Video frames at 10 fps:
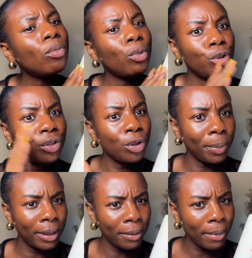was using
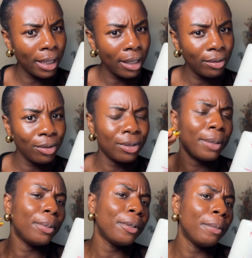Topicrem Mela. So
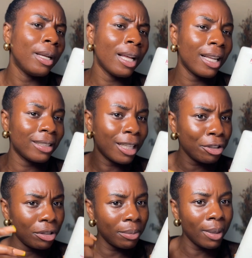Topicrem Mela has that
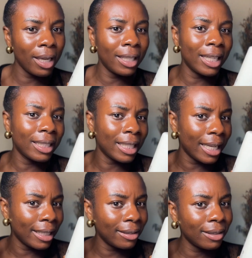shimmer, that
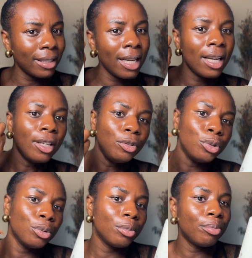nice,
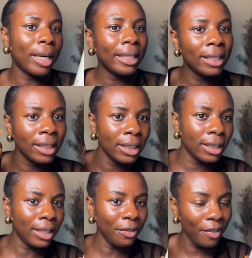
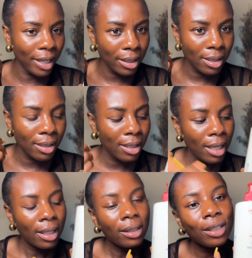brightening effect.
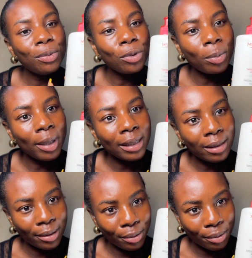This will not
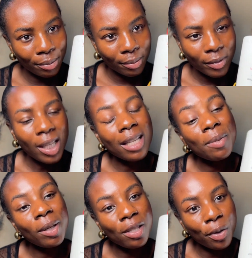brighten you. As a
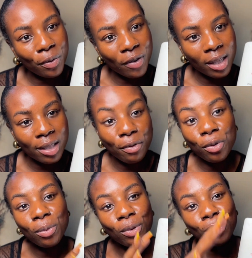matter of fact, if you're
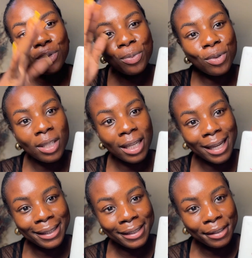someone who's using
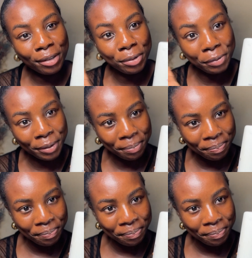lightening cream